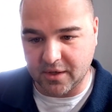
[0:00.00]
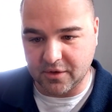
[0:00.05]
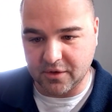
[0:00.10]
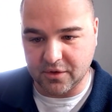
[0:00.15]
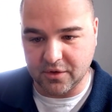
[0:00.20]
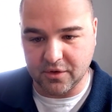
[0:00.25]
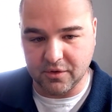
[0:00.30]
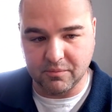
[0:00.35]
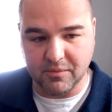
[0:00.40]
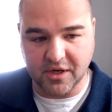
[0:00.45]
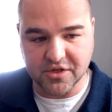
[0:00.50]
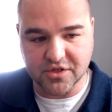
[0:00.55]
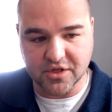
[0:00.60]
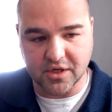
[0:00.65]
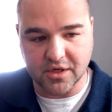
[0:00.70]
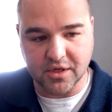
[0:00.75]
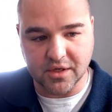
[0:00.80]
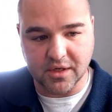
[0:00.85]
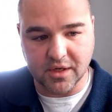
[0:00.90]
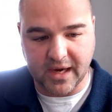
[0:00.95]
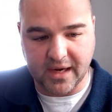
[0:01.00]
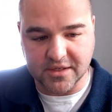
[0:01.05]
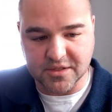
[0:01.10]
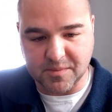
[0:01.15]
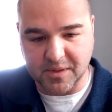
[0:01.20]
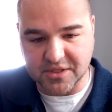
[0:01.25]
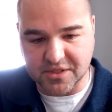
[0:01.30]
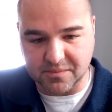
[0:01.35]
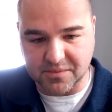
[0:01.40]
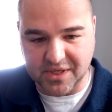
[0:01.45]
You mentioned I
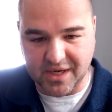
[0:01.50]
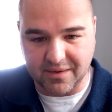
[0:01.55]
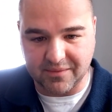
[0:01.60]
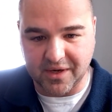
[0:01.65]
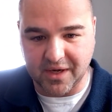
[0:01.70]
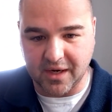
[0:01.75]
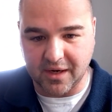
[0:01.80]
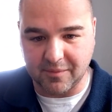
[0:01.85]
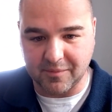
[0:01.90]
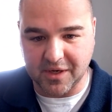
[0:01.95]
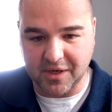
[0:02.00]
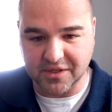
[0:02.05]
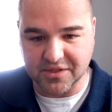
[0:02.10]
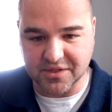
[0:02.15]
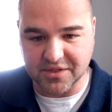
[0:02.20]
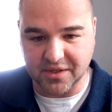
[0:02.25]
spent some time at Amex.